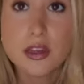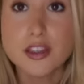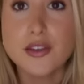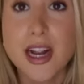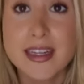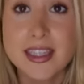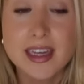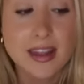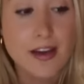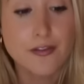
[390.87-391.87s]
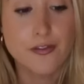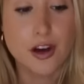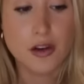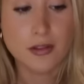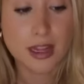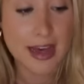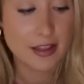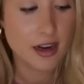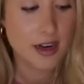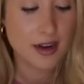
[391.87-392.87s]
So it has like that faux
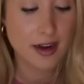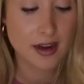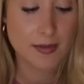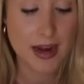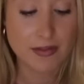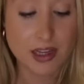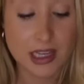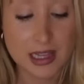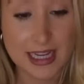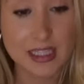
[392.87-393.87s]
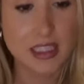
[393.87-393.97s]
leather. I really liked